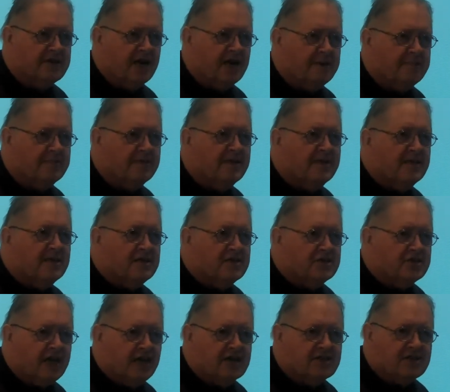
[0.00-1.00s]
the time,
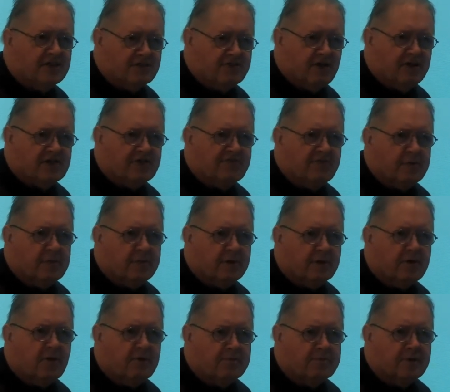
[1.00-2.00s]
scarcely
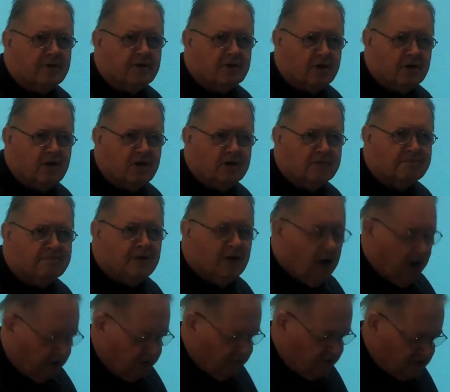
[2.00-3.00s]
transferable
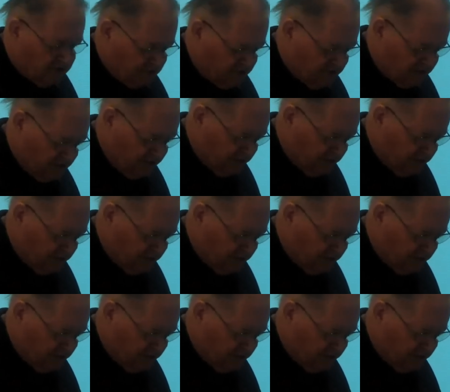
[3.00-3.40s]
across